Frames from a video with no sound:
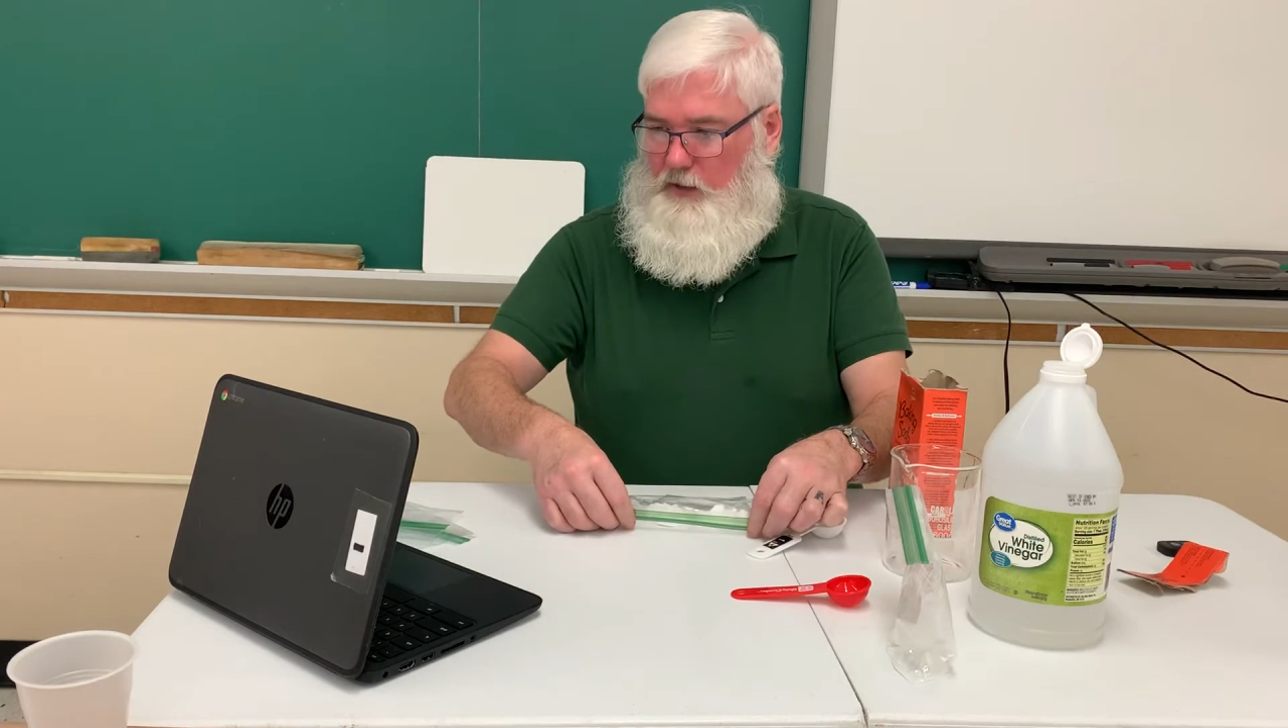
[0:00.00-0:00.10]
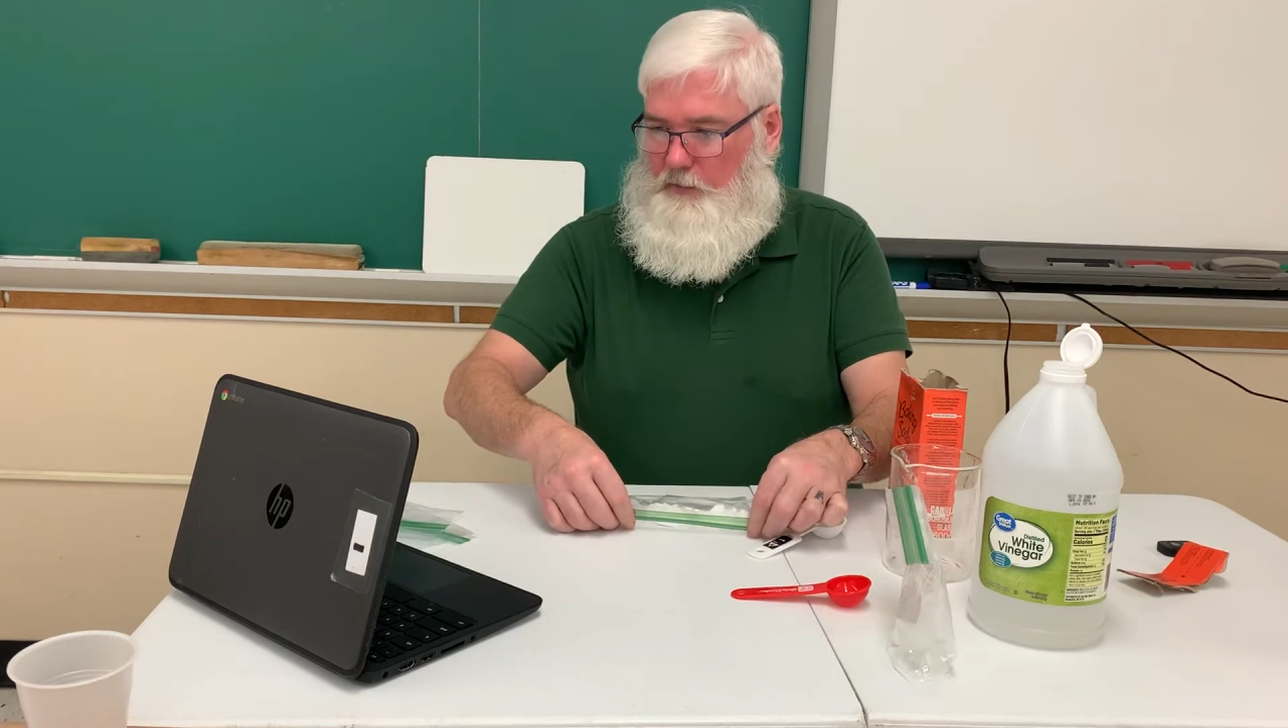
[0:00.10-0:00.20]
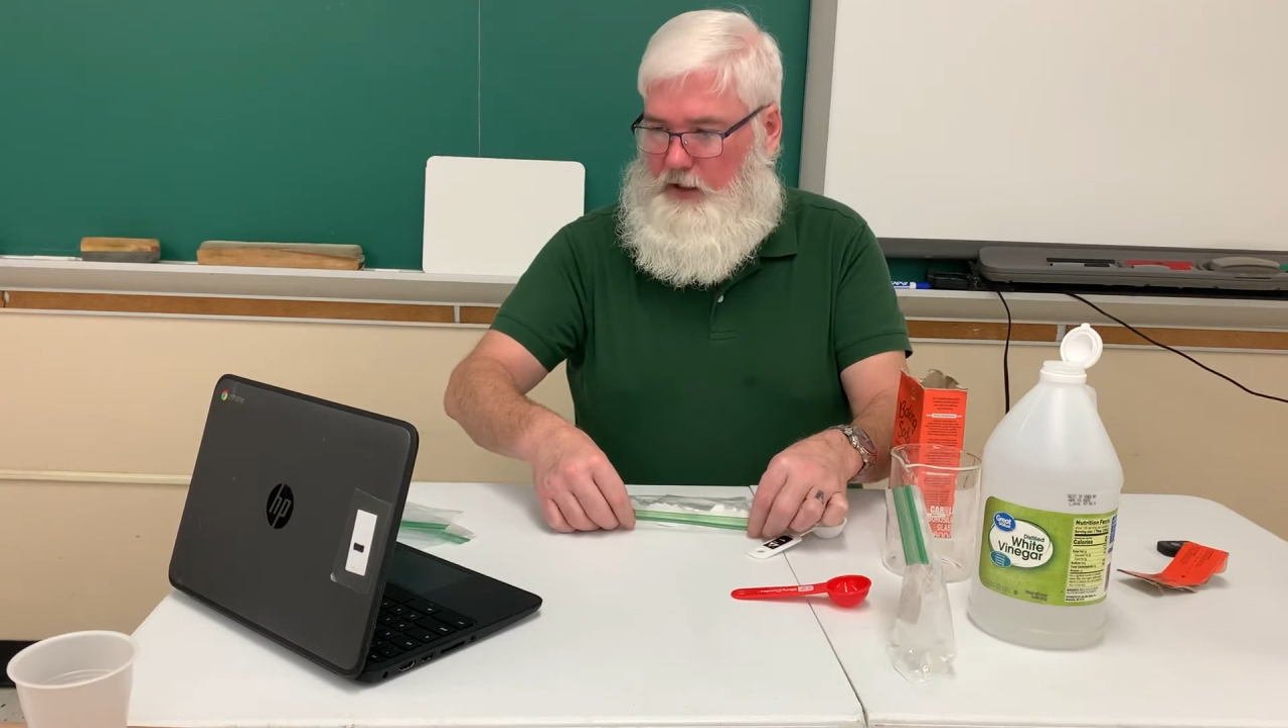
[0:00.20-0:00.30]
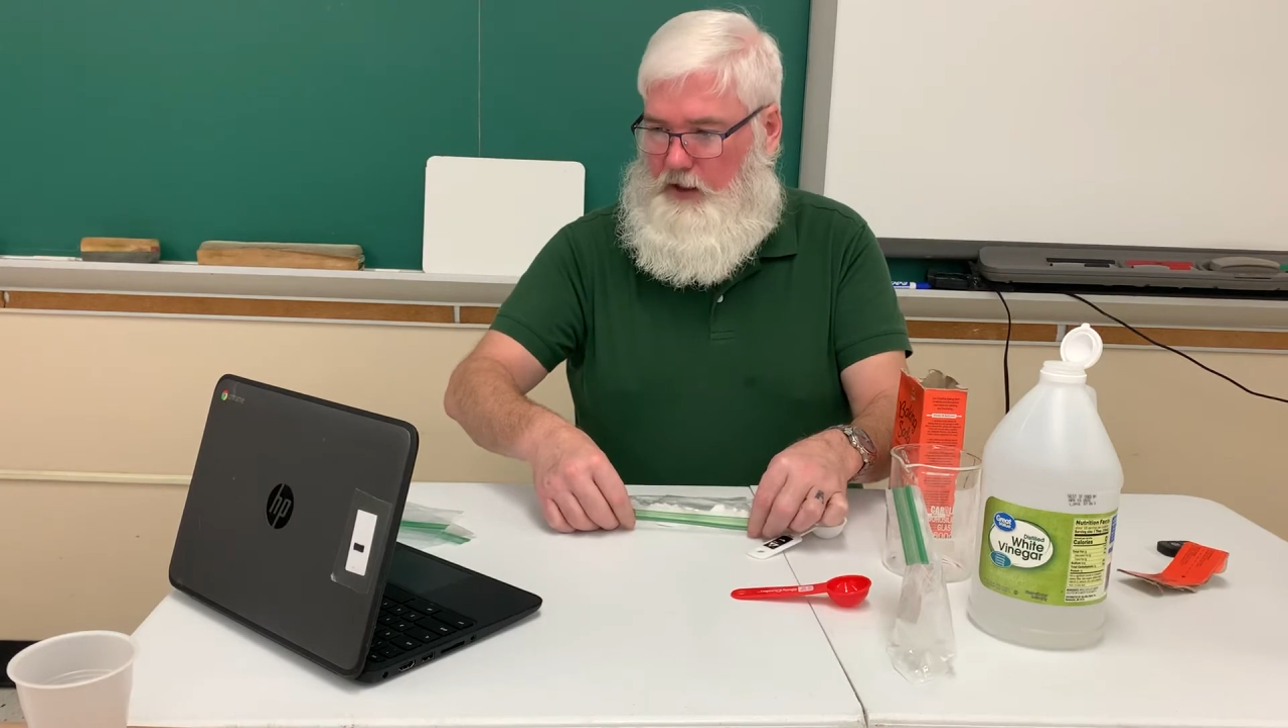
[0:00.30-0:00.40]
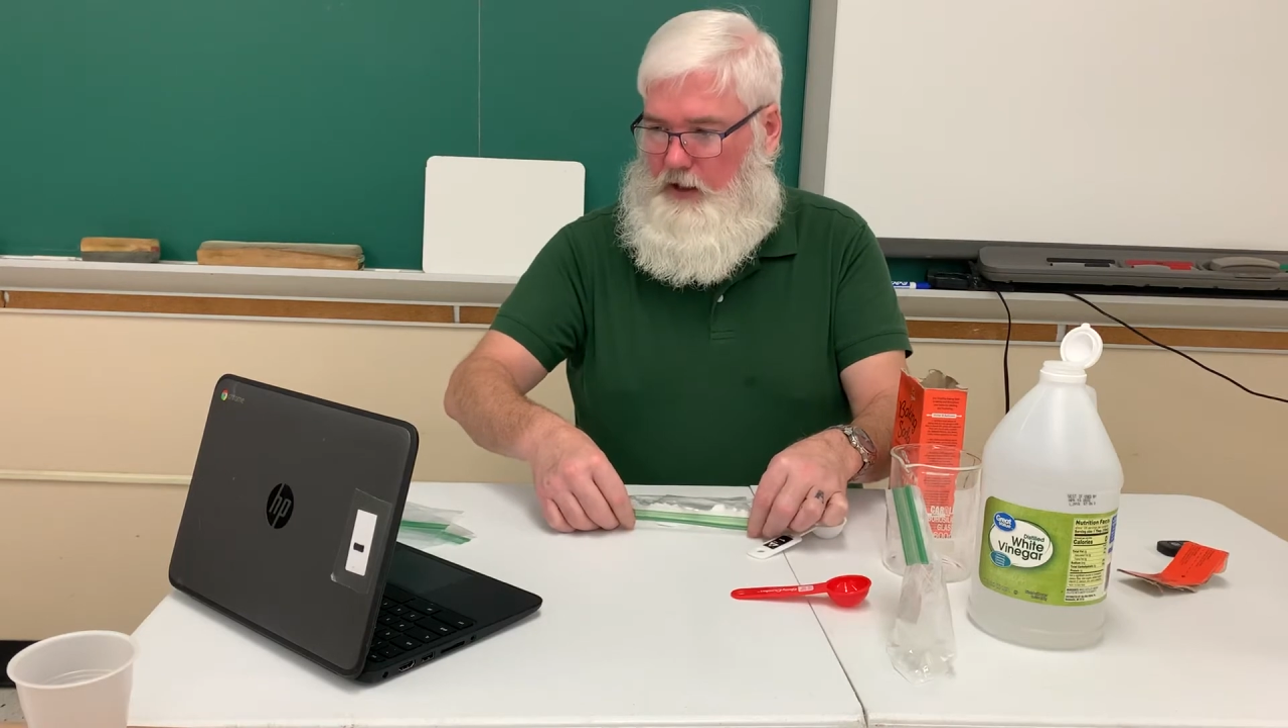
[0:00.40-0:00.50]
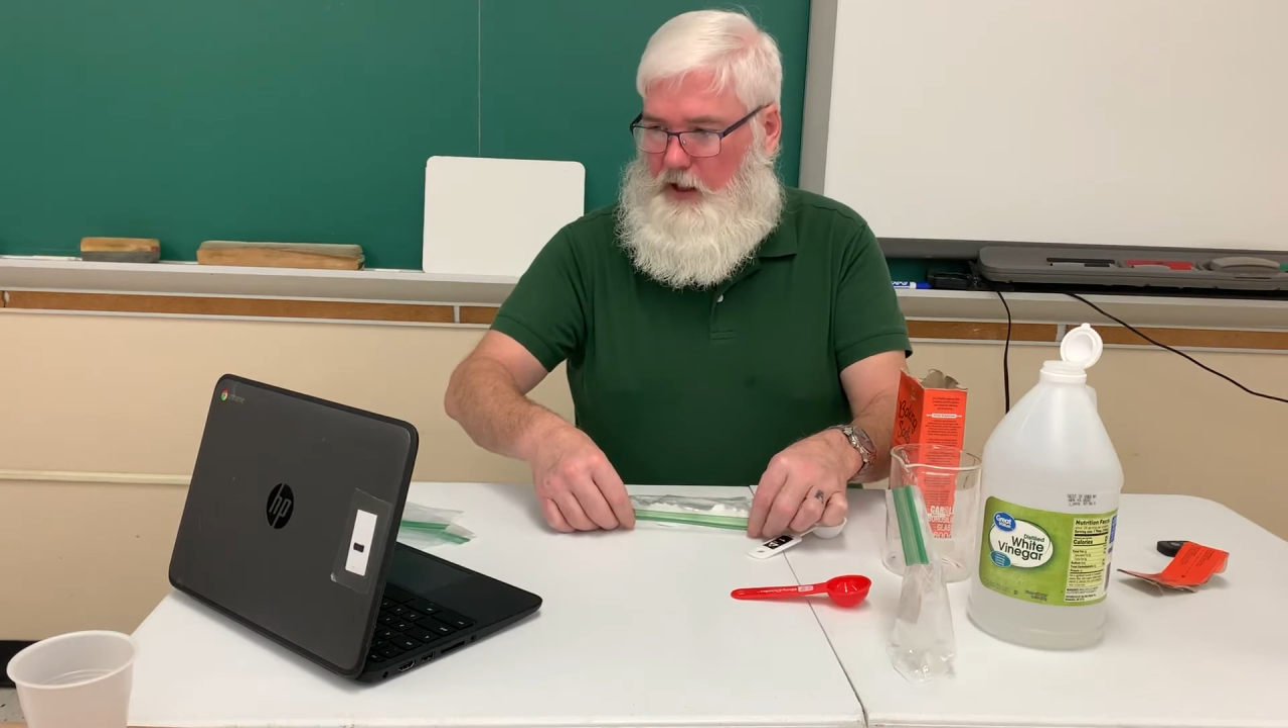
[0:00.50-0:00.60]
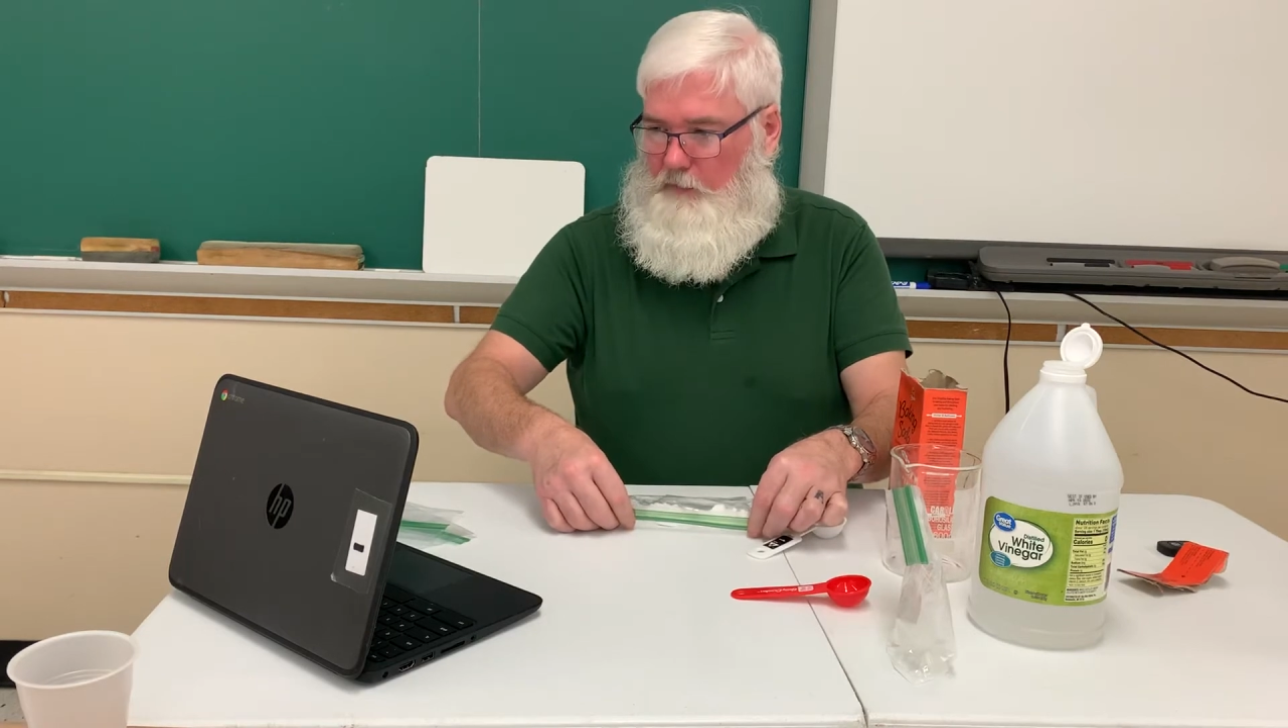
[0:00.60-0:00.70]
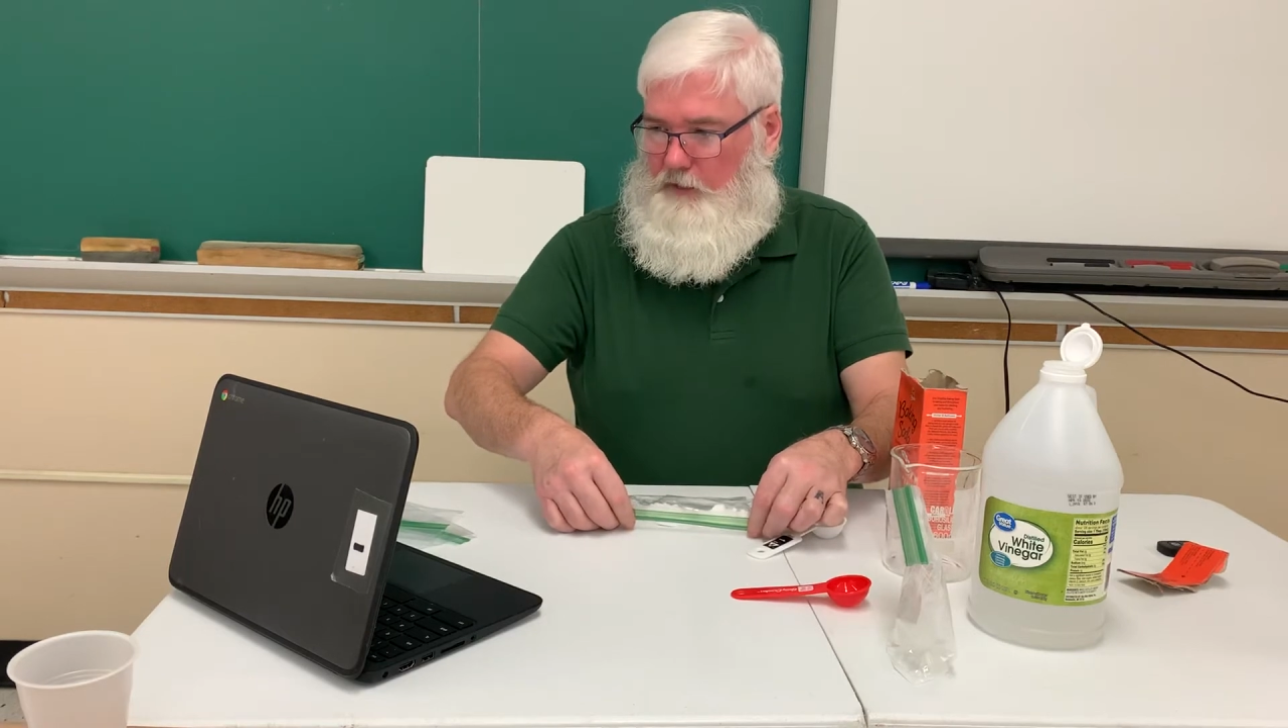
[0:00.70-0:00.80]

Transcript: of picking it up.